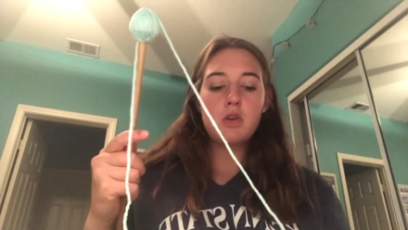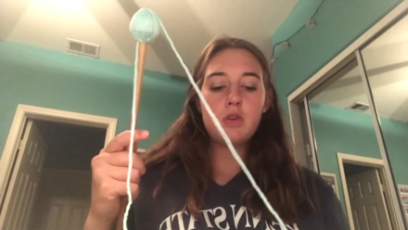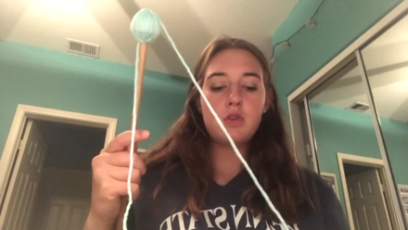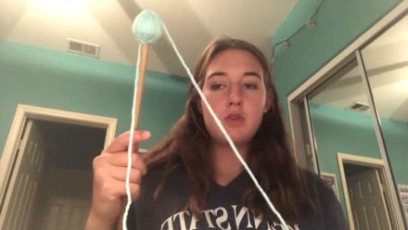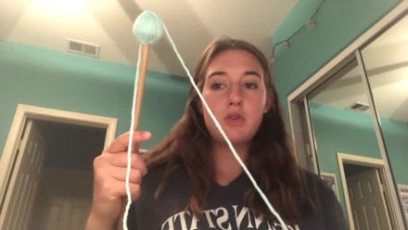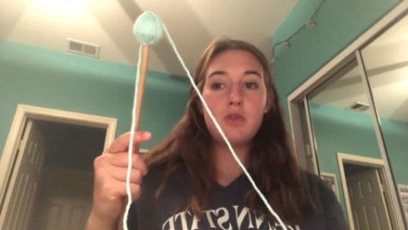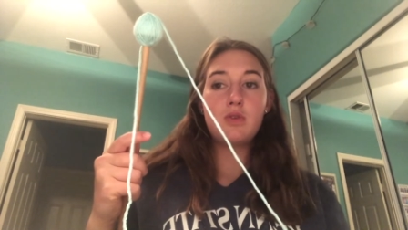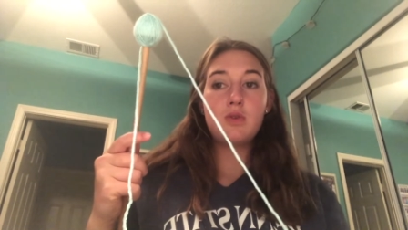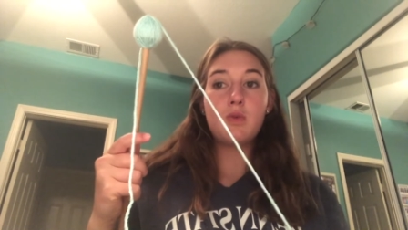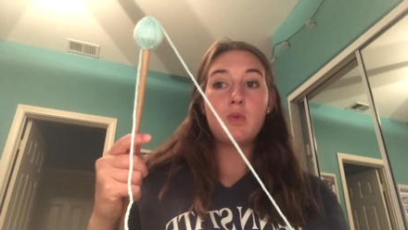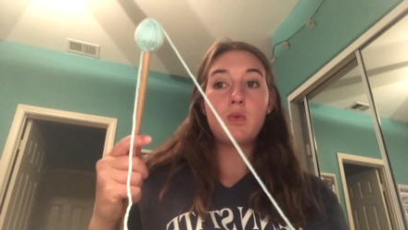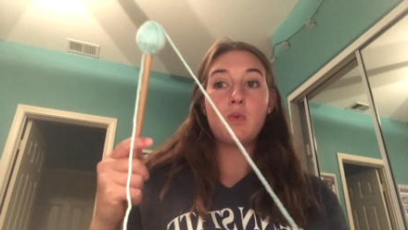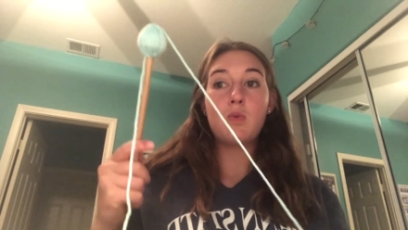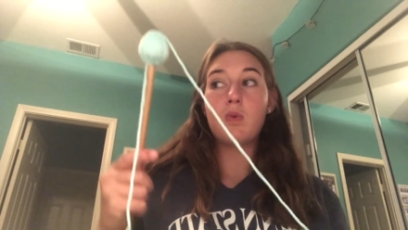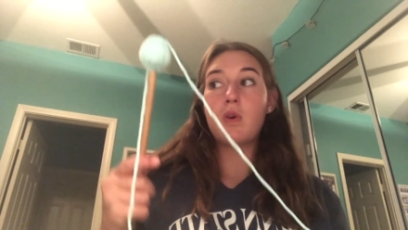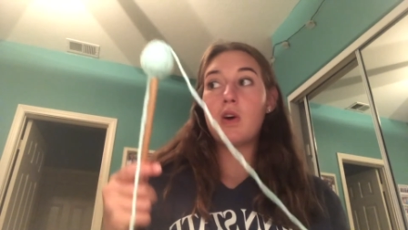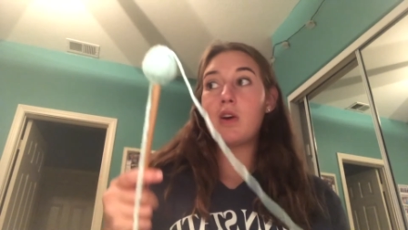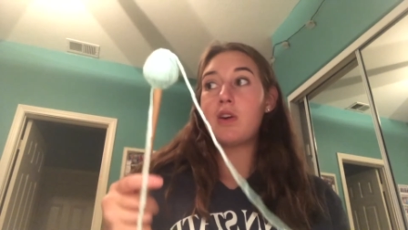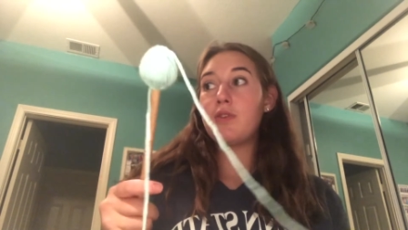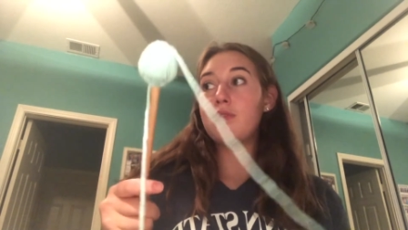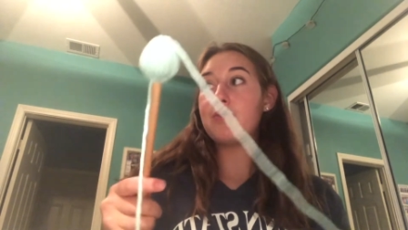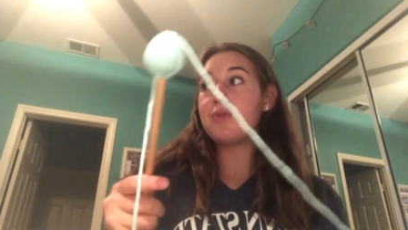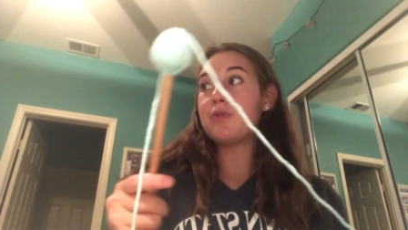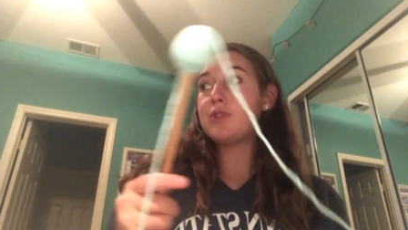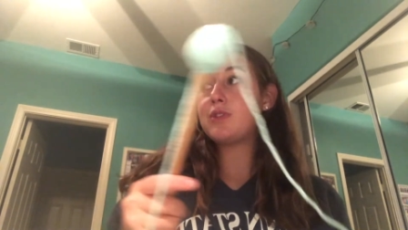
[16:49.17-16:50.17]
do one
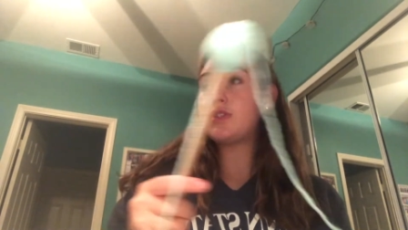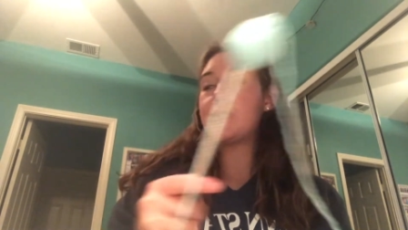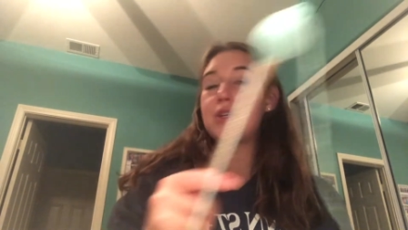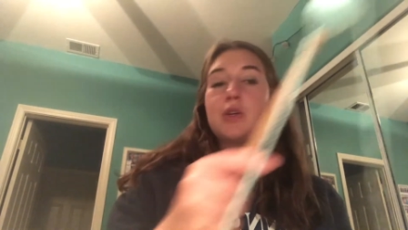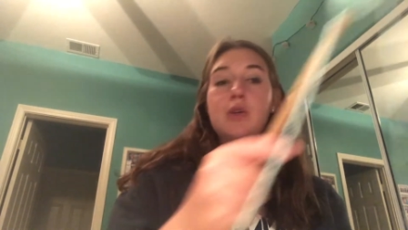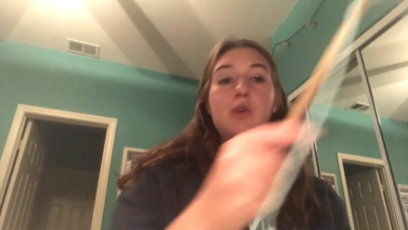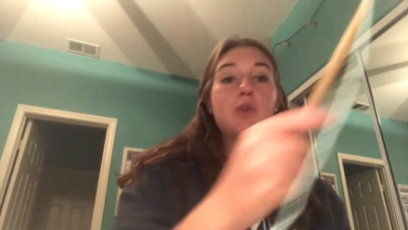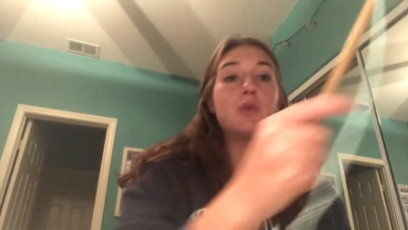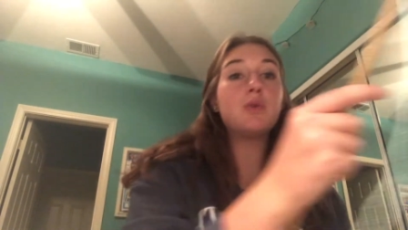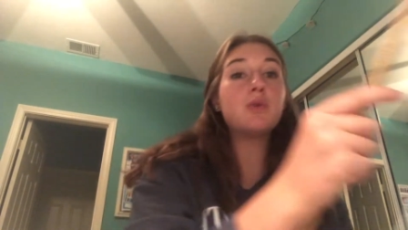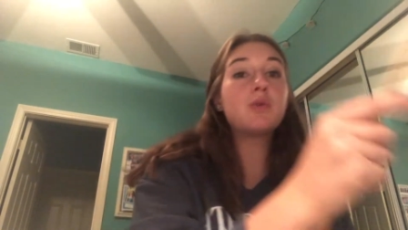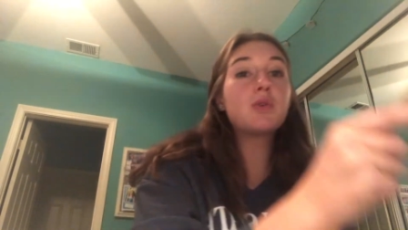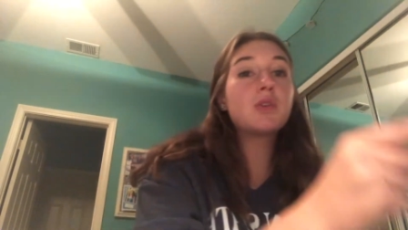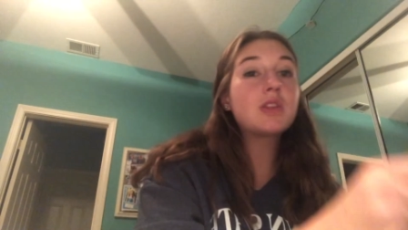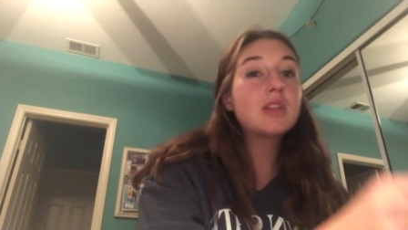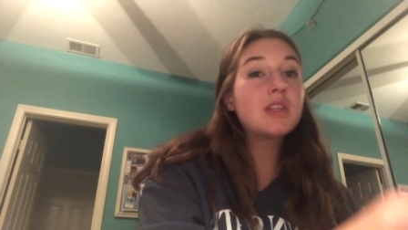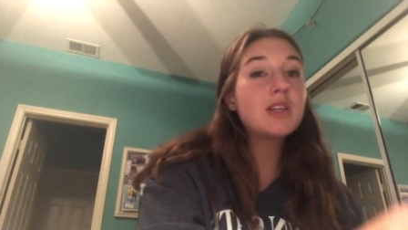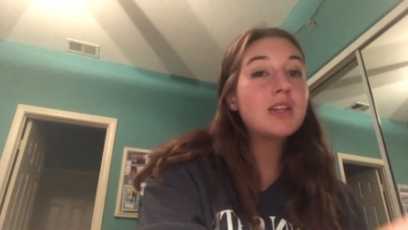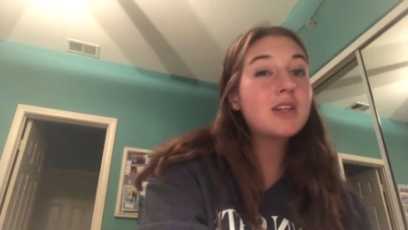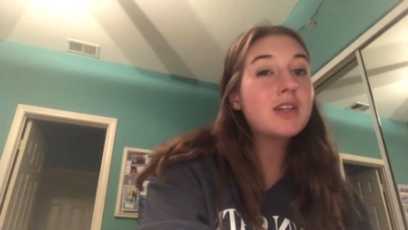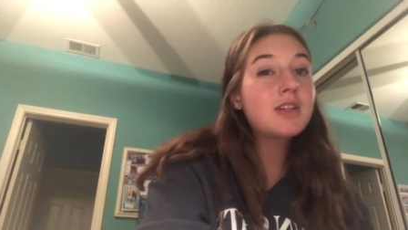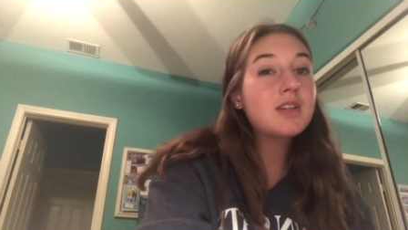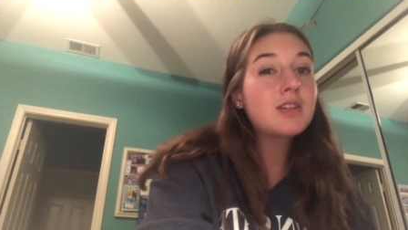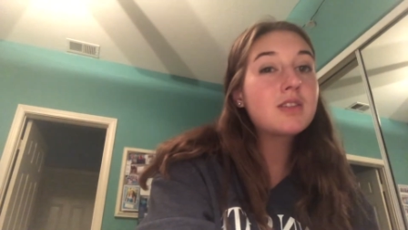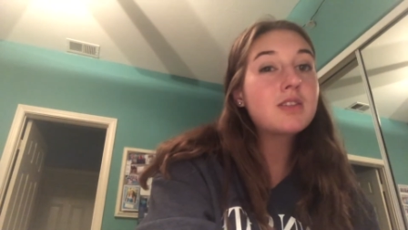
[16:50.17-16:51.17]
of two
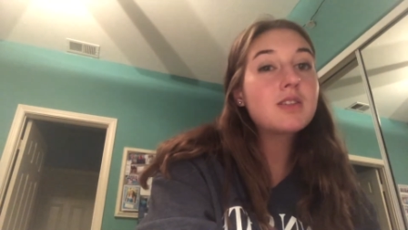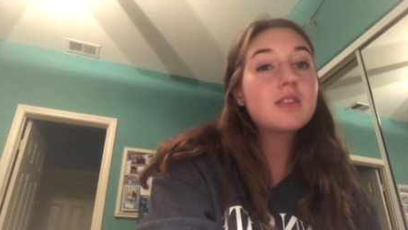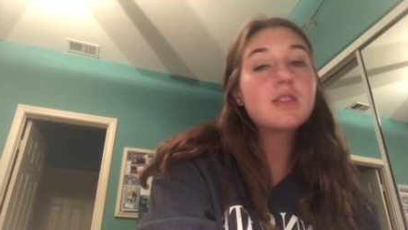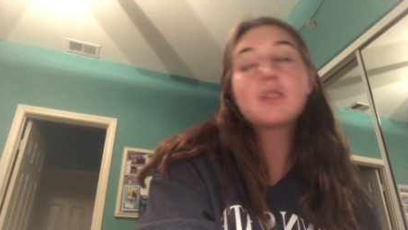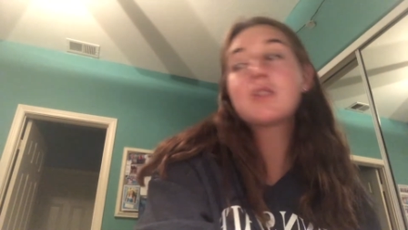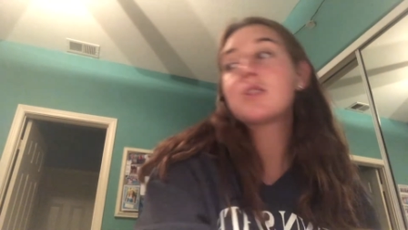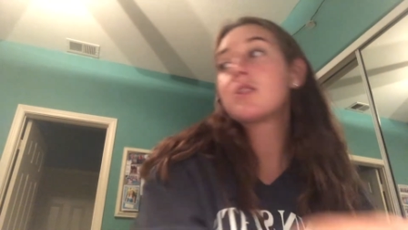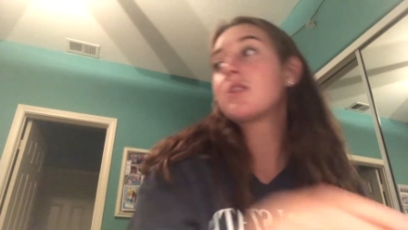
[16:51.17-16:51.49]
things